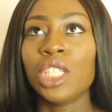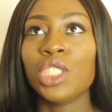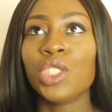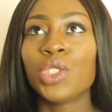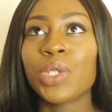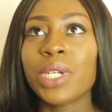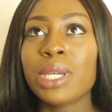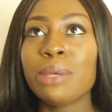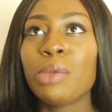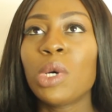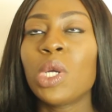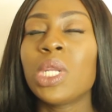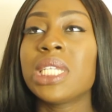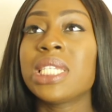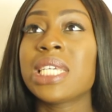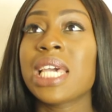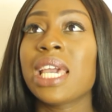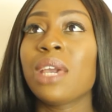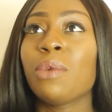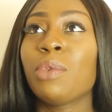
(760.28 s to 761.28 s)
Dream
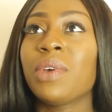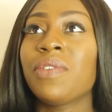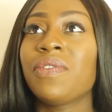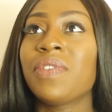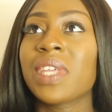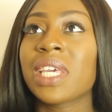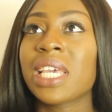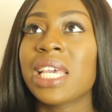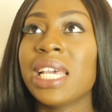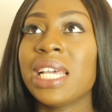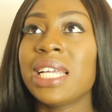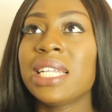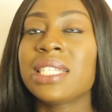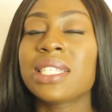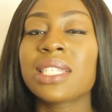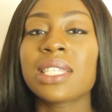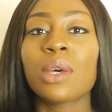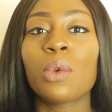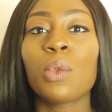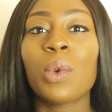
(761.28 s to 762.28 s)
holiday with the
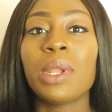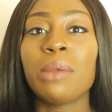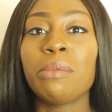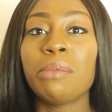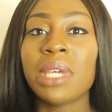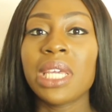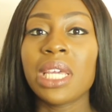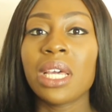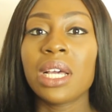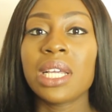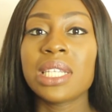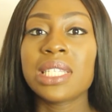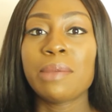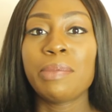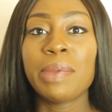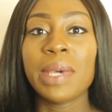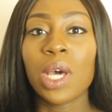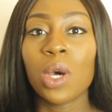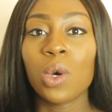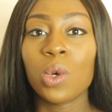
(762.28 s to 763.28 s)
kids when Mia is a
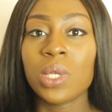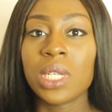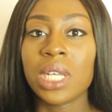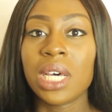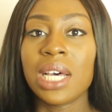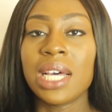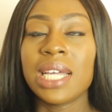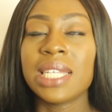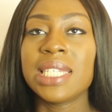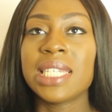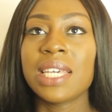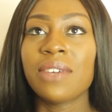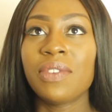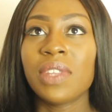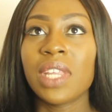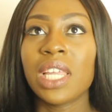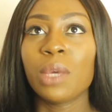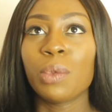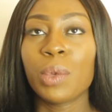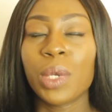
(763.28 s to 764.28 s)
bit older. I
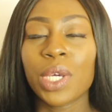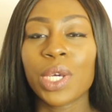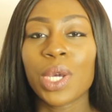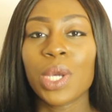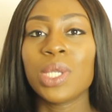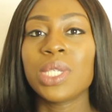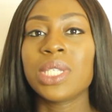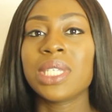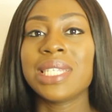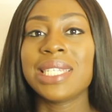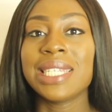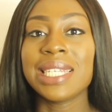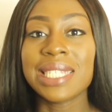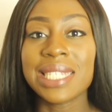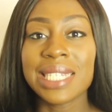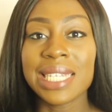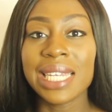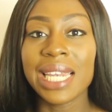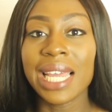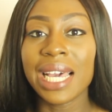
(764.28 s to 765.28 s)
definitely want to go to
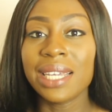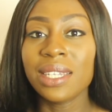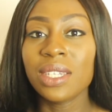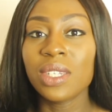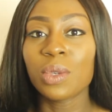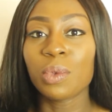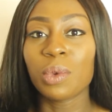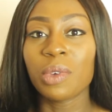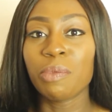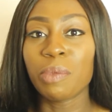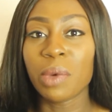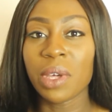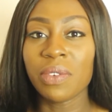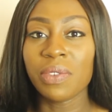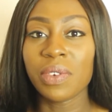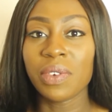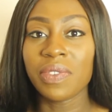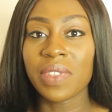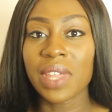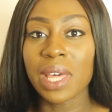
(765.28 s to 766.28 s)
Disneyland with
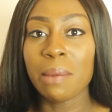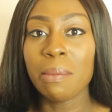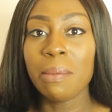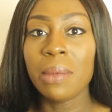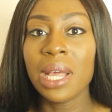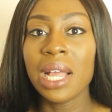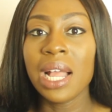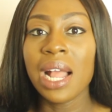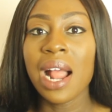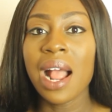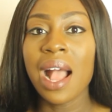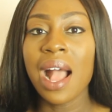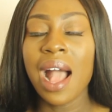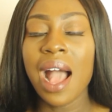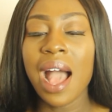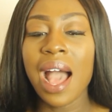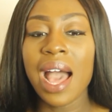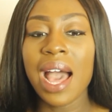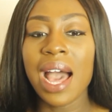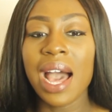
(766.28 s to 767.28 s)
both of them.
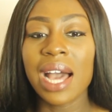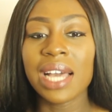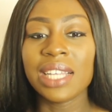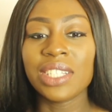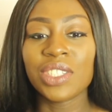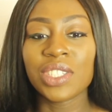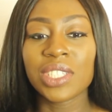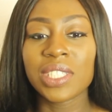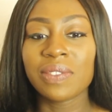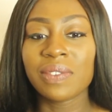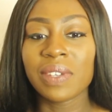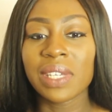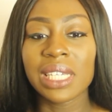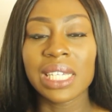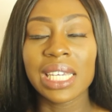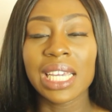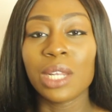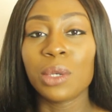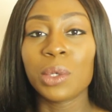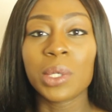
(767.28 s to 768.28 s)
I just
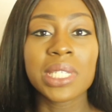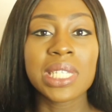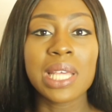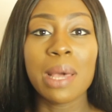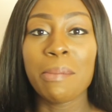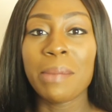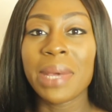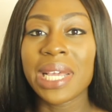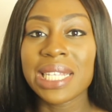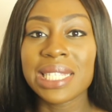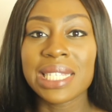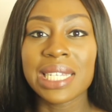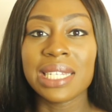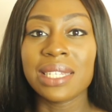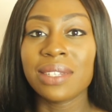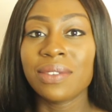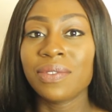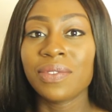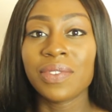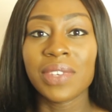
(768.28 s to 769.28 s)
think it looks
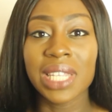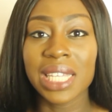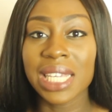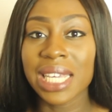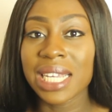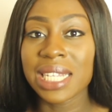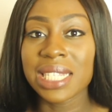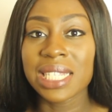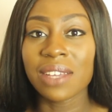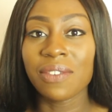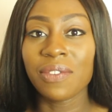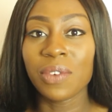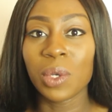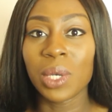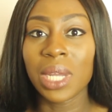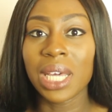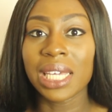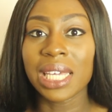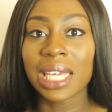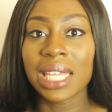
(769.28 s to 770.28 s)
amazing for the kids. I feel
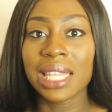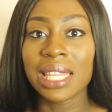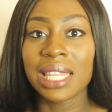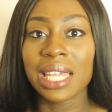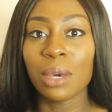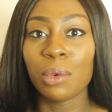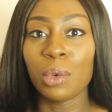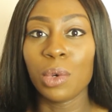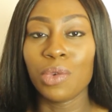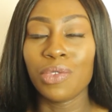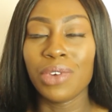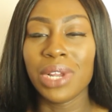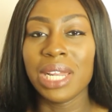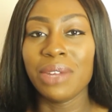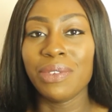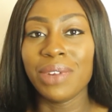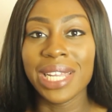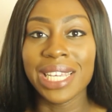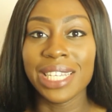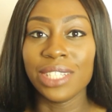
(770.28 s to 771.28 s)
like they will
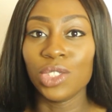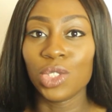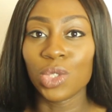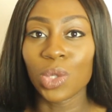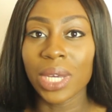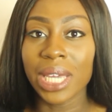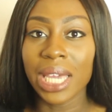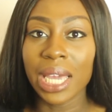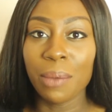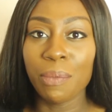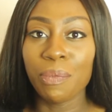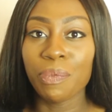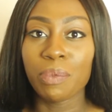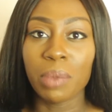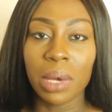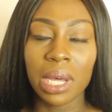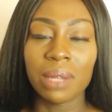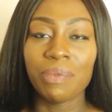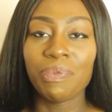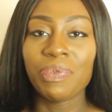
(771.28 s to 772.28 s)
really, really enjoy it.
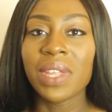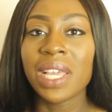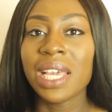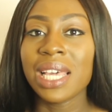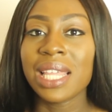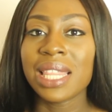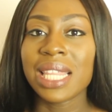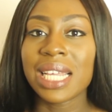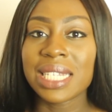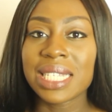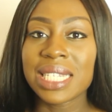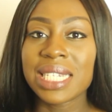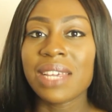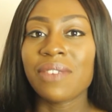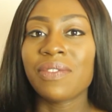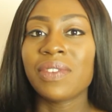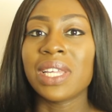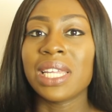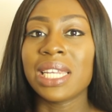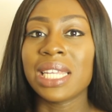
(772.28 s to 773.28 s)
But that's
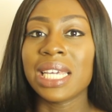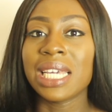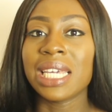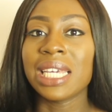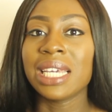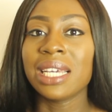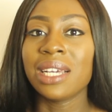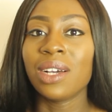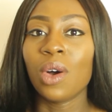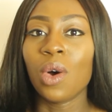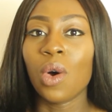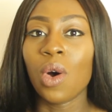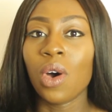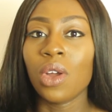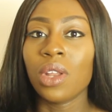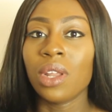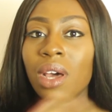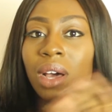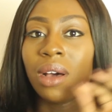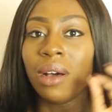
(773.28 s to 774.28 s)
definitely
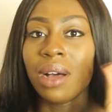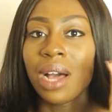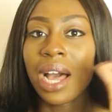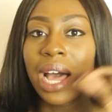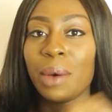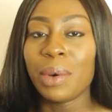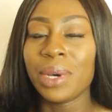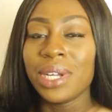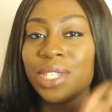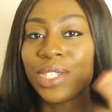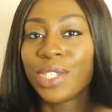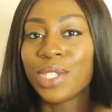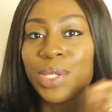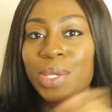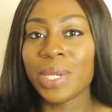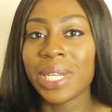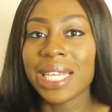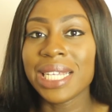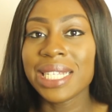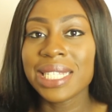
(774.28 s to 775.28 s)
on our
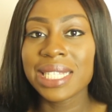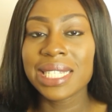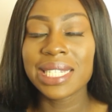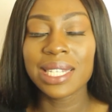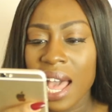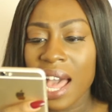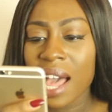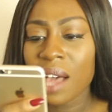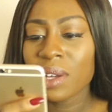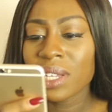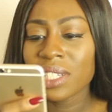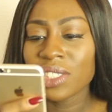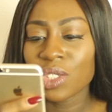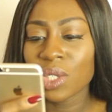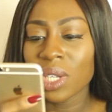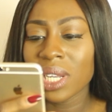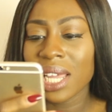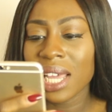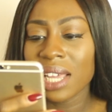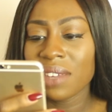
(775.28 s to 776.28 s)
to-do list. How has
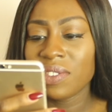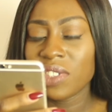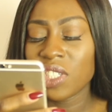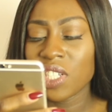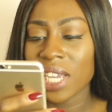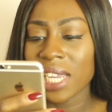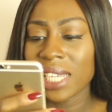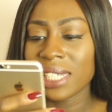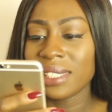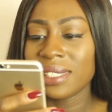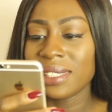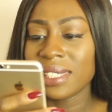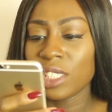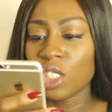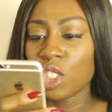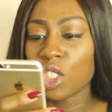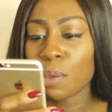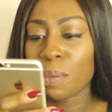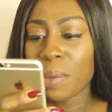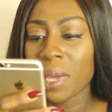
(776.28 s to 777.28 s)
your life changed
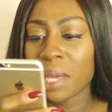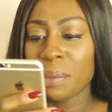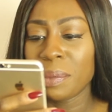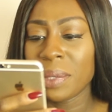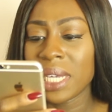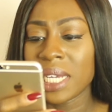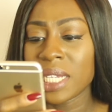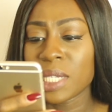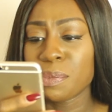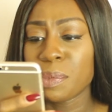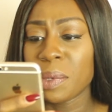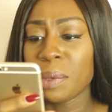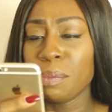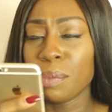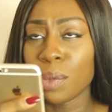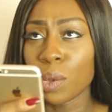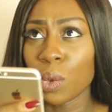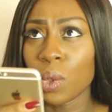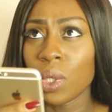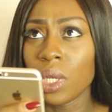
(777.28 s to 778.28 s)
since your baby has been
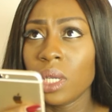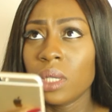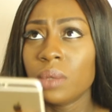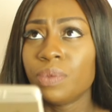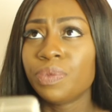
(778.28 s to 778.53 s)
born?